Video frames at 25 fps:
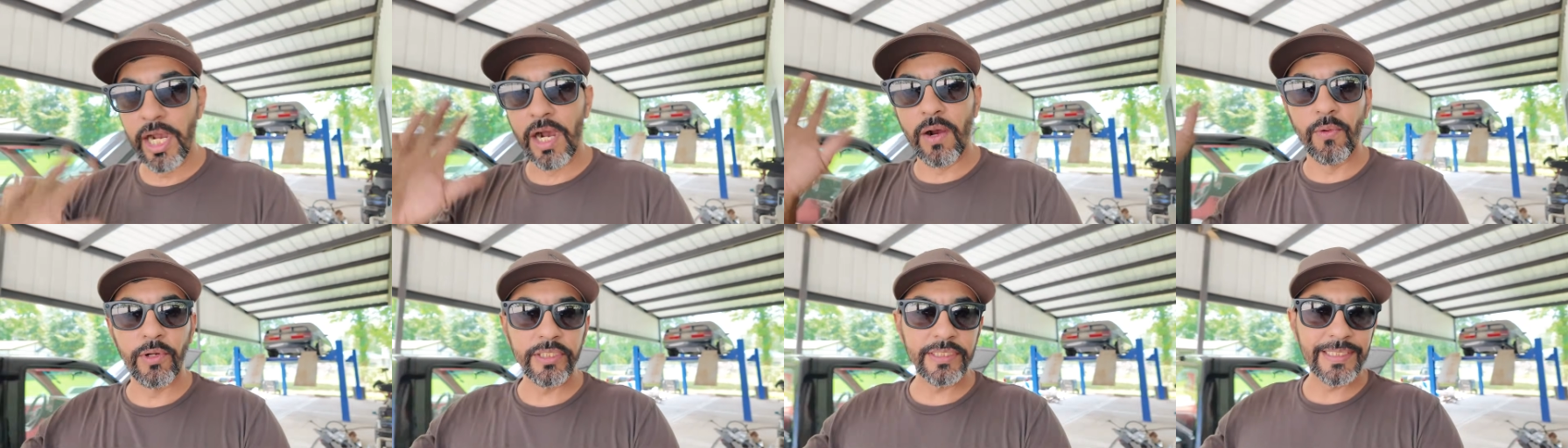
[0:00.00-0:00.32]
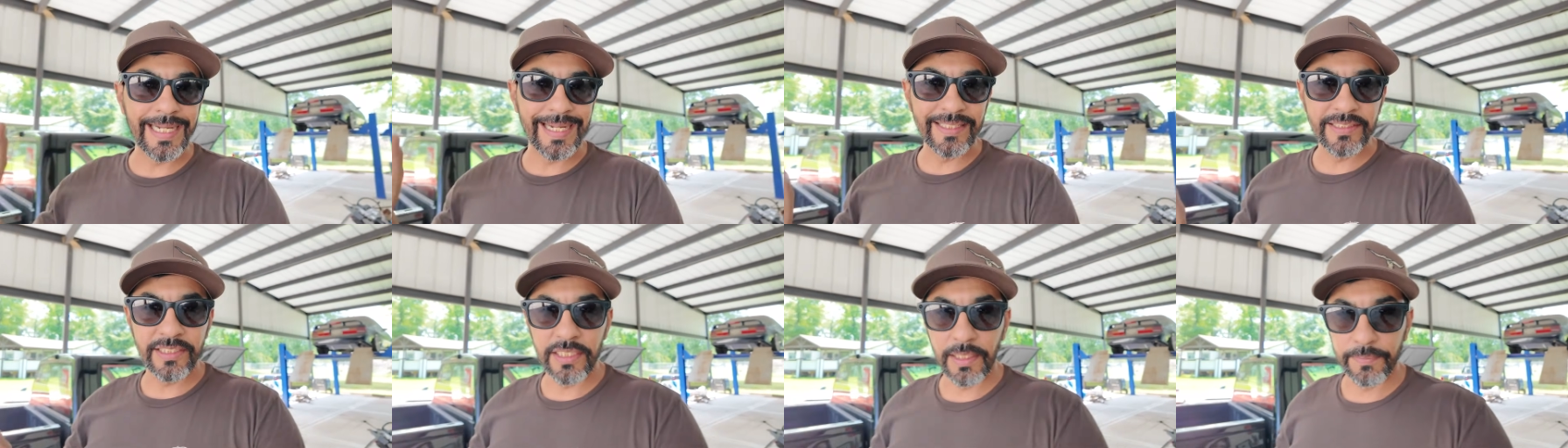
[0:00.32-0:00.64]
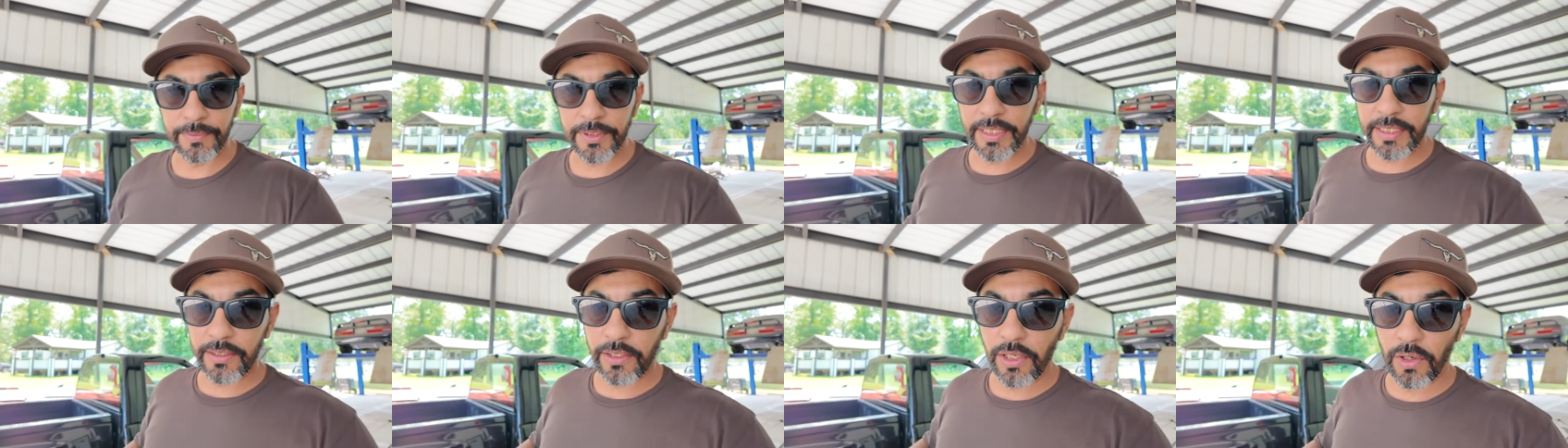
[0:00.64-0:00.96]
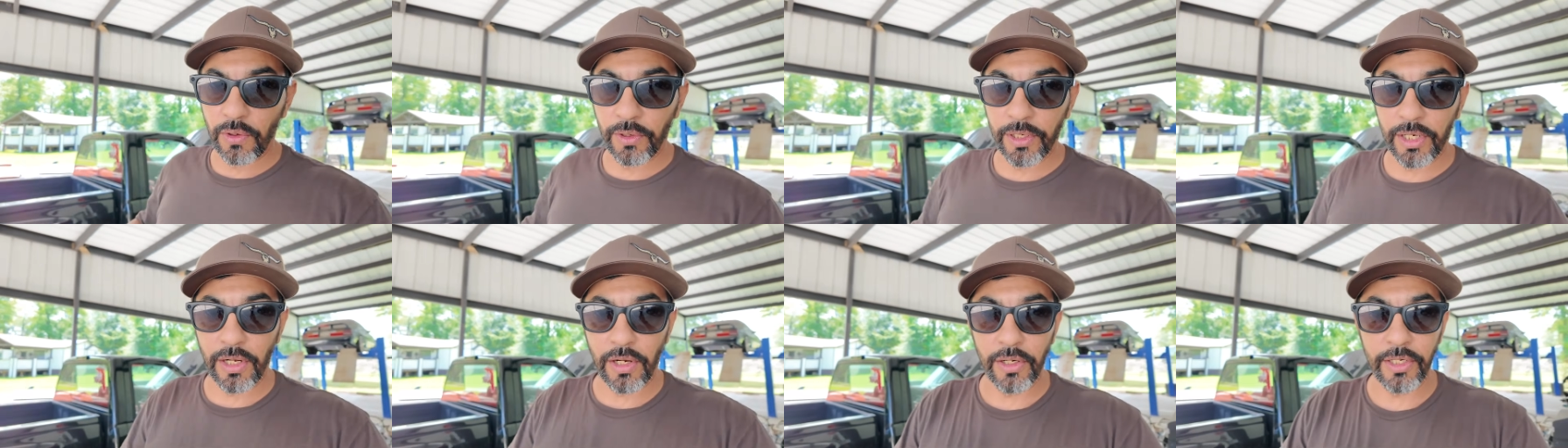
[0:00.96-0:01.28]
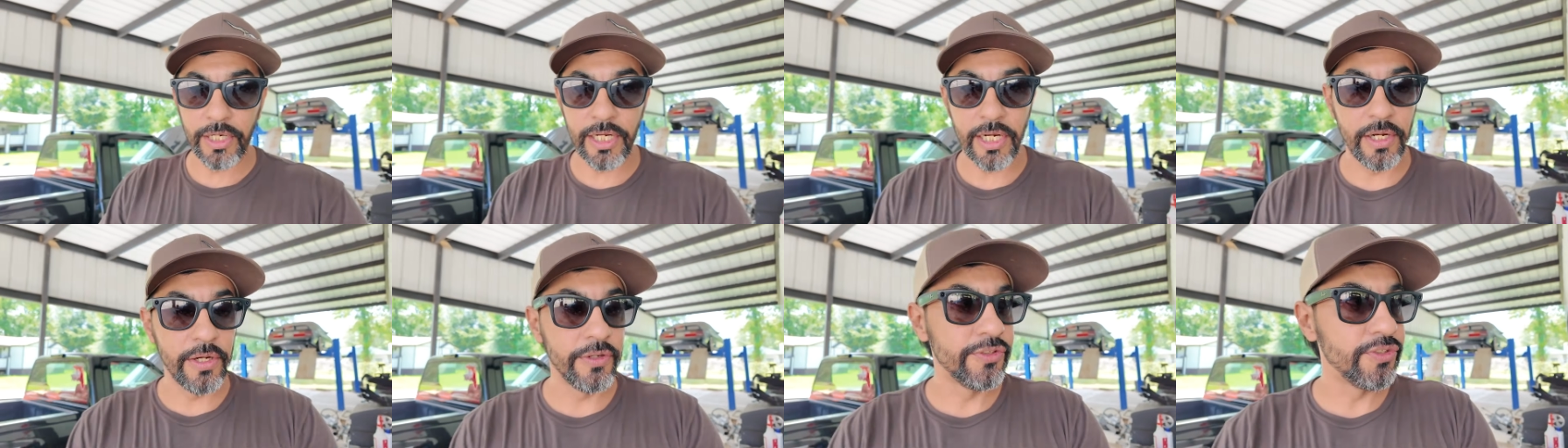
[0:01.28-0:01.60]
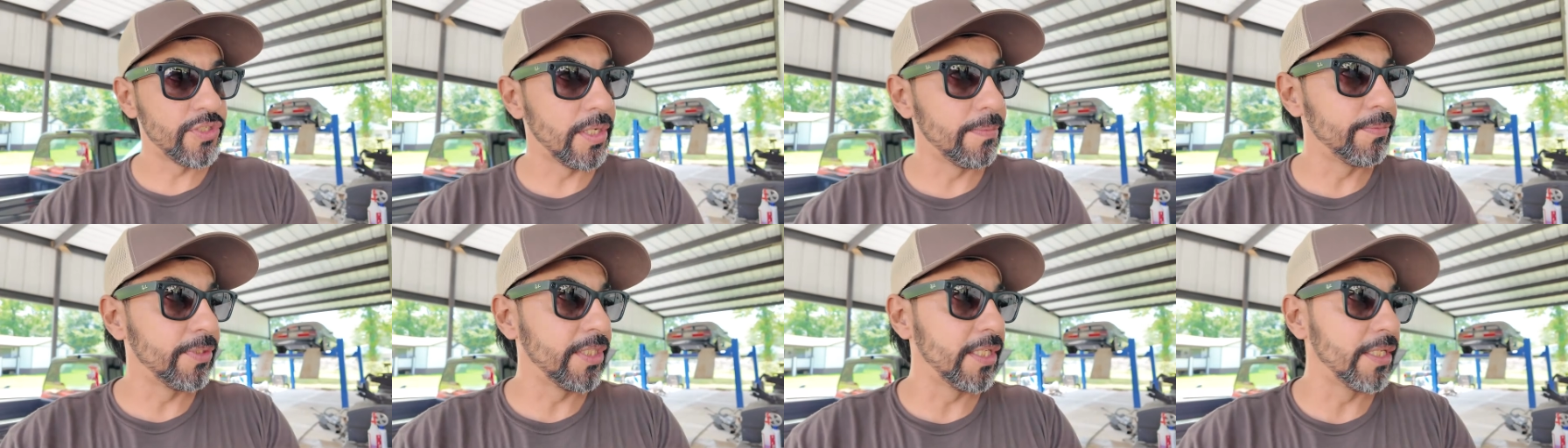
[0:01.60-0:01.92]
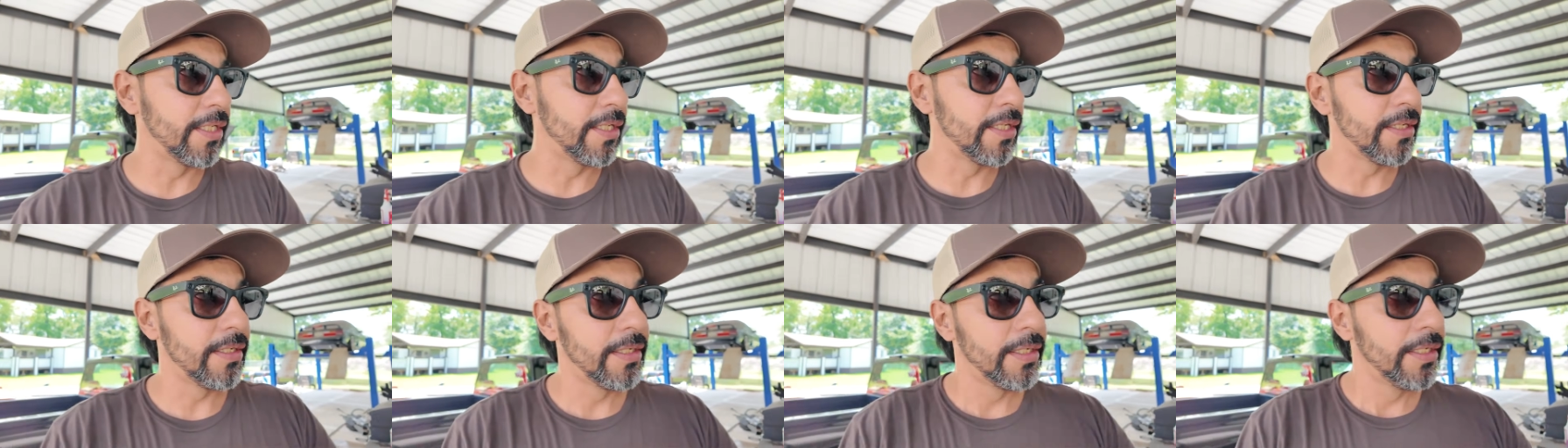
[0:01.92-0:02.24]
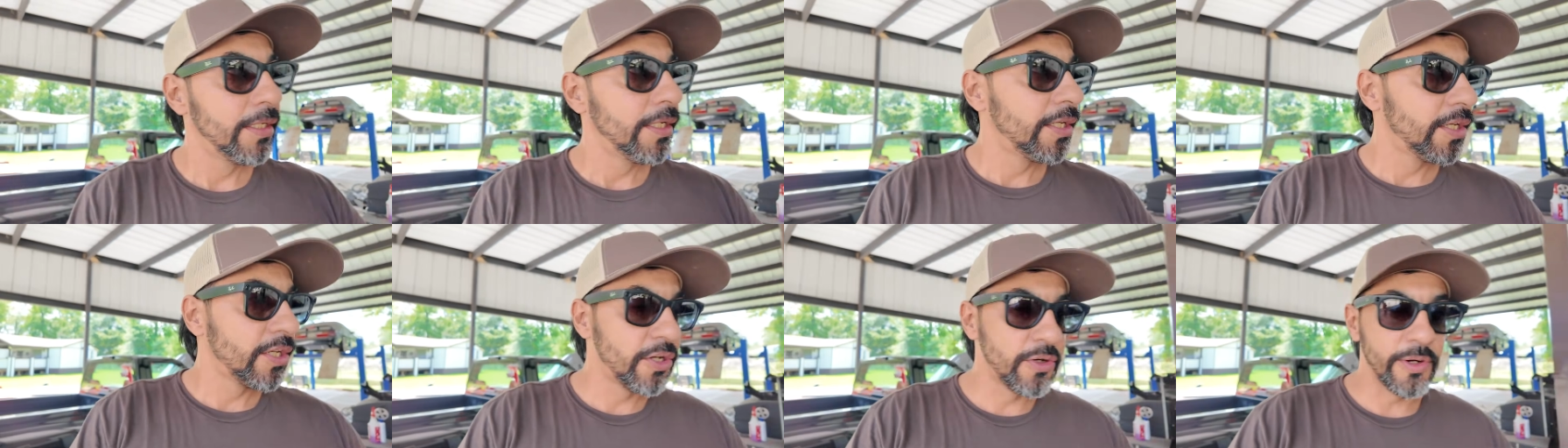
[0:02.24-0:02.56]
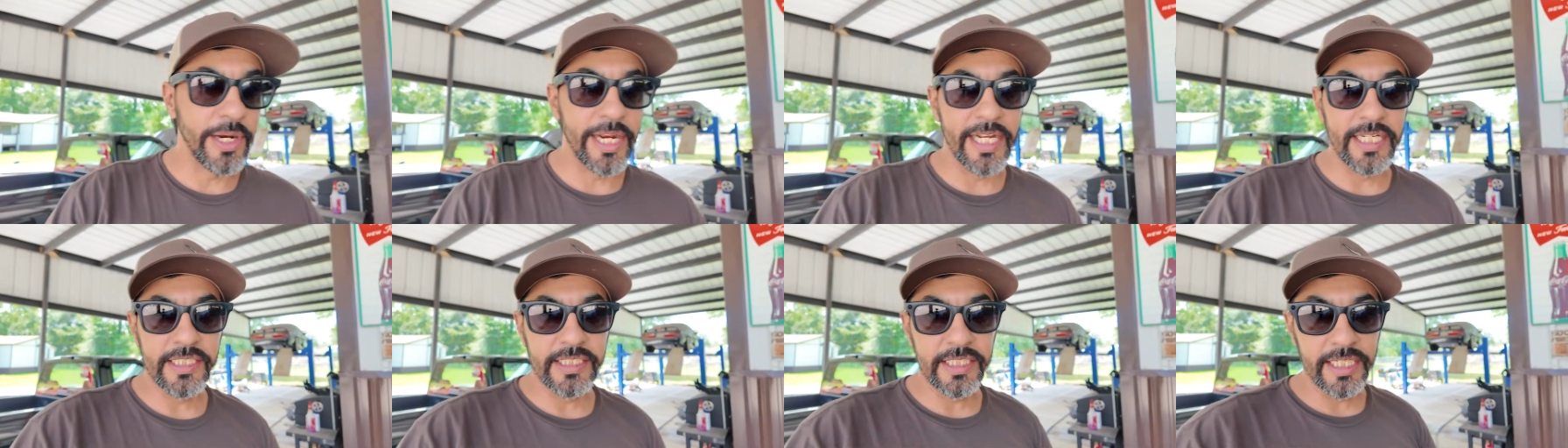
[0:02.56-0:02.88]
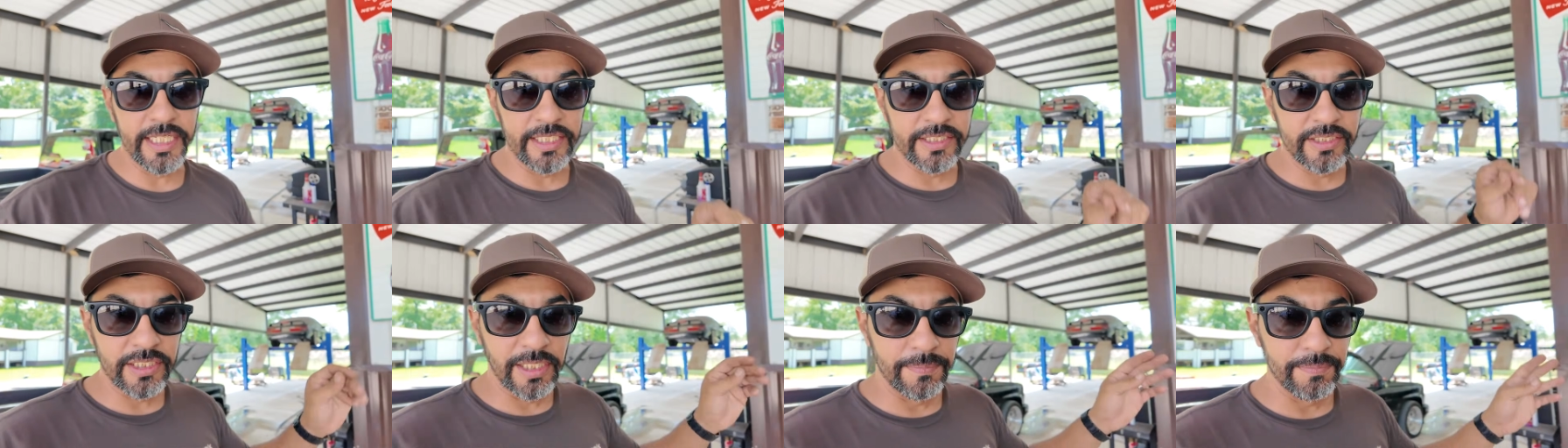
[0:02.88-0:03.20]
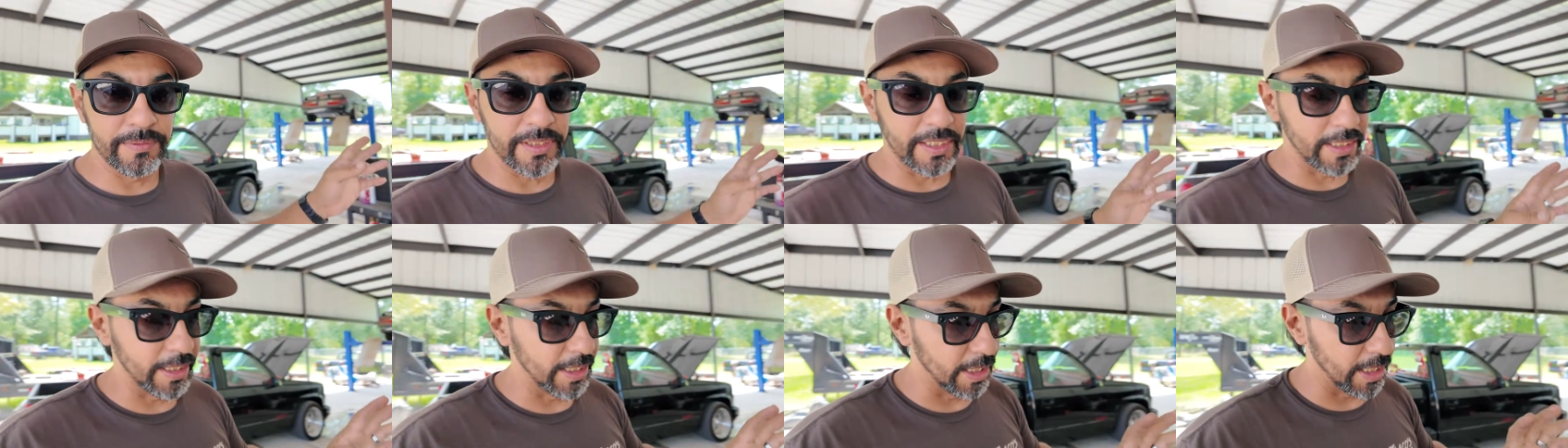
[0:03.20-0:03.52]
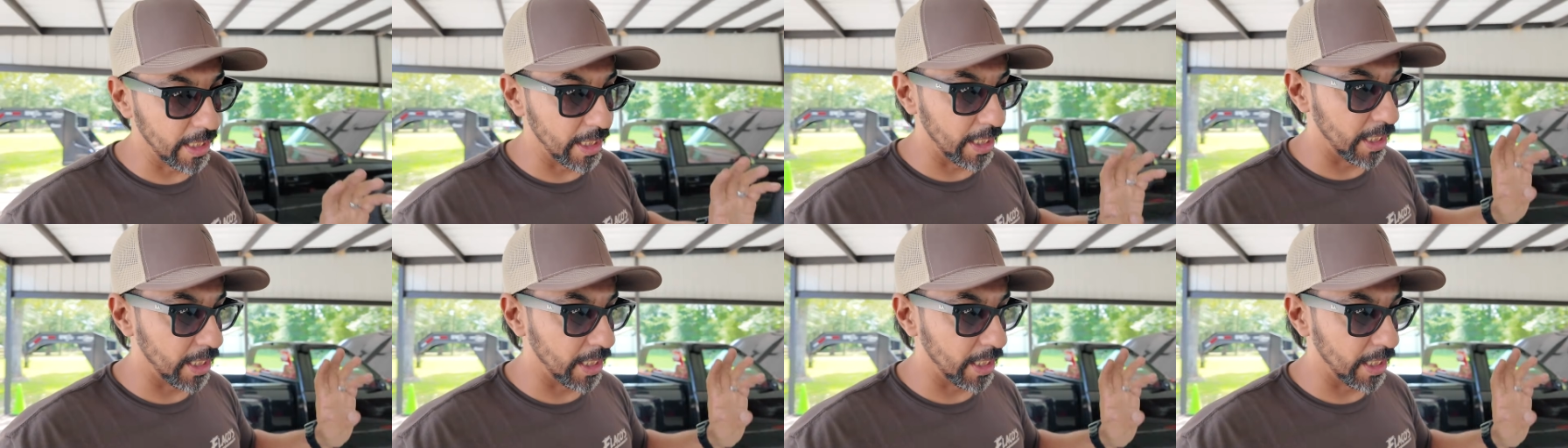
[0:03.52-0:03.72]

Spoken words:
always got something going on here, something crazy, something